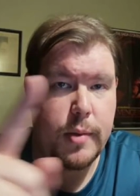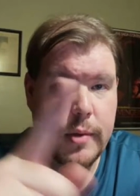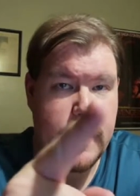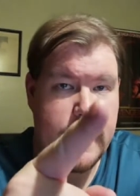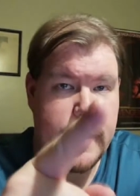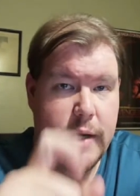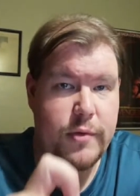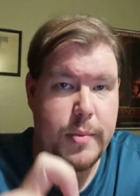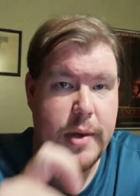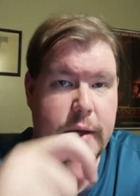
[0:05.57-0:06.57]
I'm glad to have
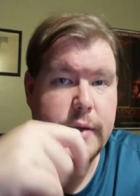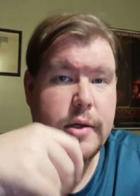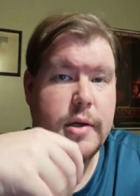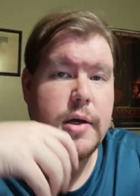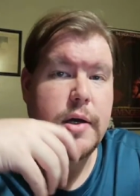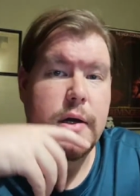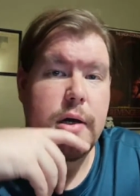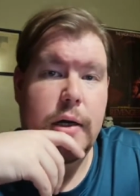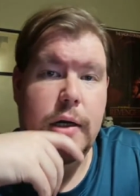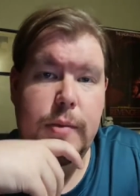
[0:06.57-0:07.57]
you back.
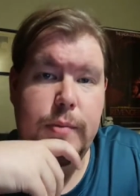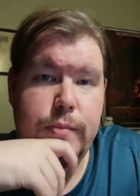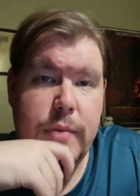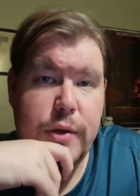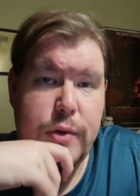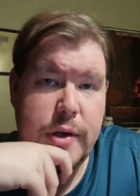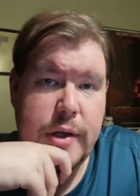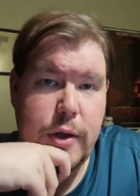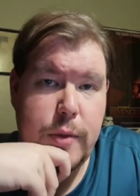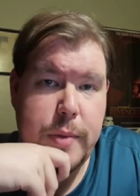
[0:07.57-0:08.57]
Um, as you can
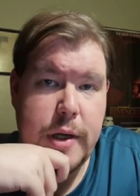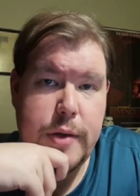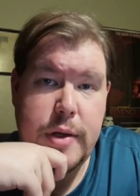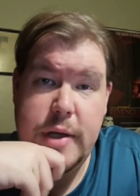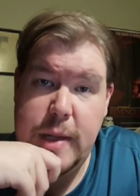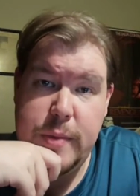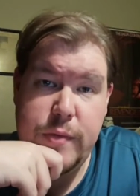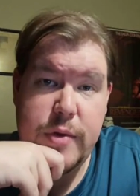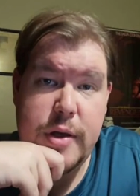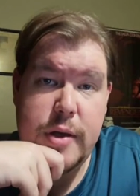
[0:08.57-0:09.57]
tell by the name
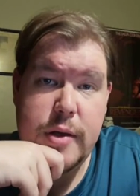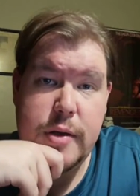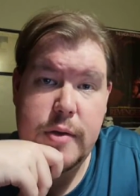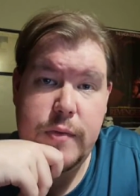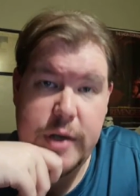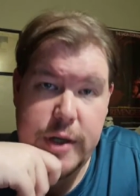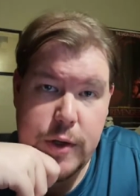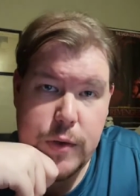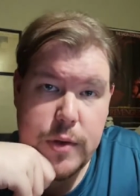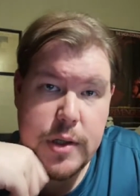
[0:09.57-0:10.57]
of the
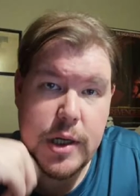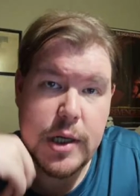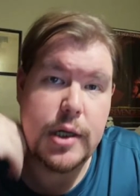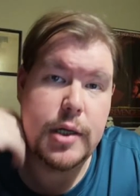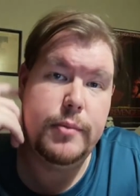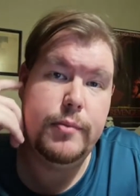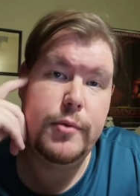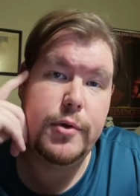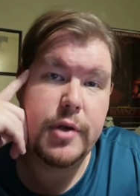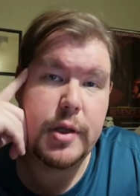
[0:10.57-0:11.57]
video, um,
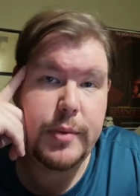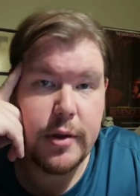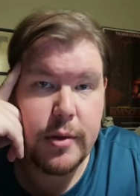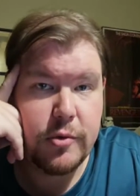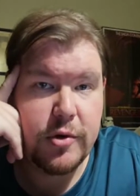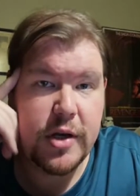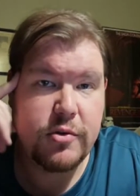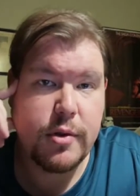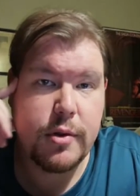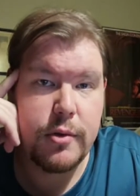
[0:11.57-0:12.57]
there's going to be some
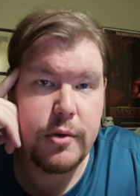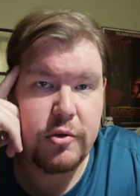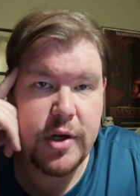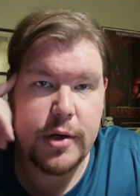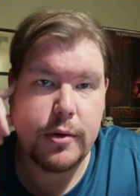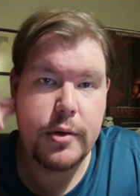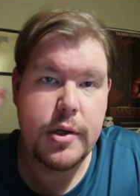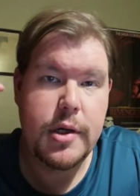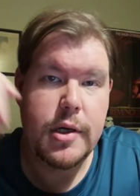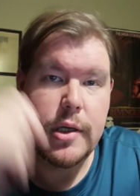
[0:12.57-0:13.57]
changes to the channel.
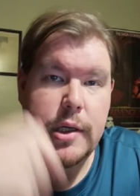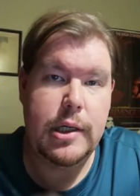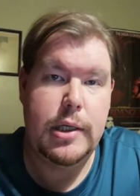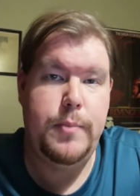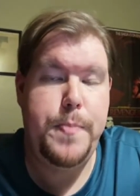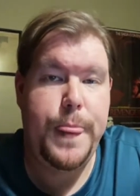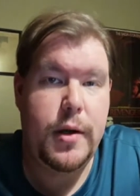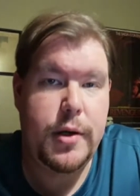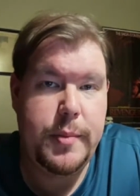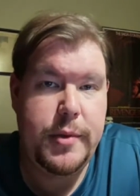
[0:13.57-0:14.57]
Um,
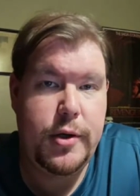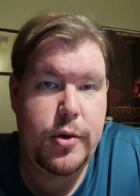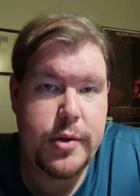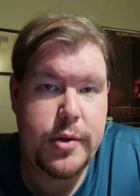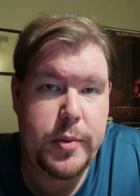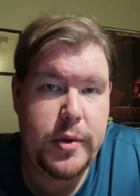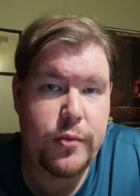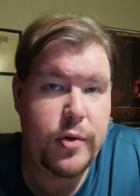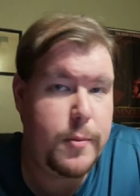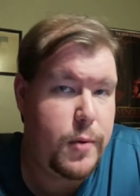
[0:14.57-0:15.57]
I'm going to be doing a little bit of
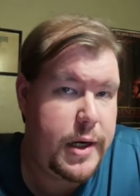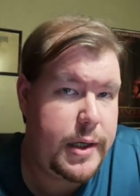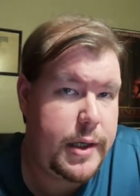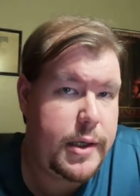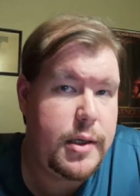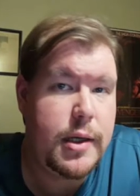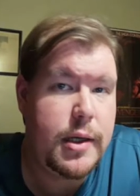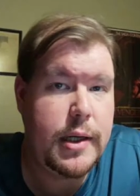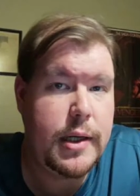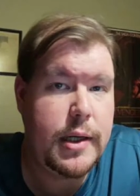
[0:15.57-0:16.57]
rebranding
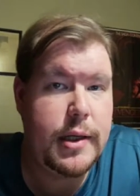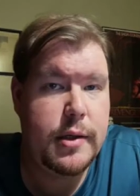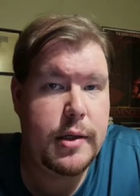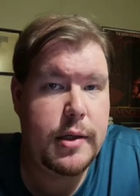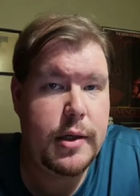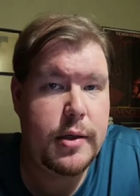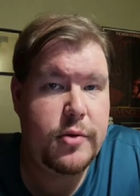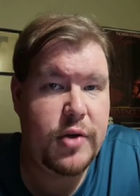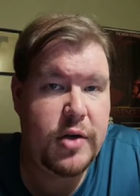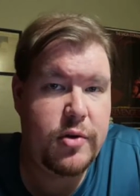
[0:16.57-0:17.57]
and uh,
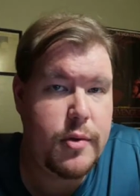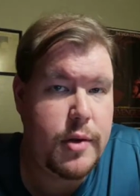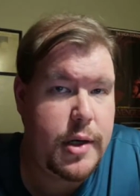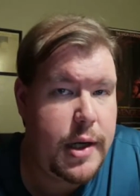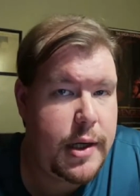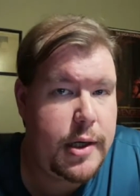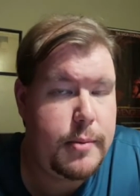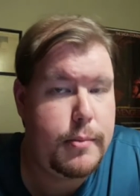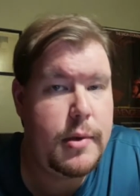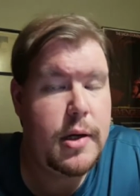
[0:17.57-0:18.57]
changing the name.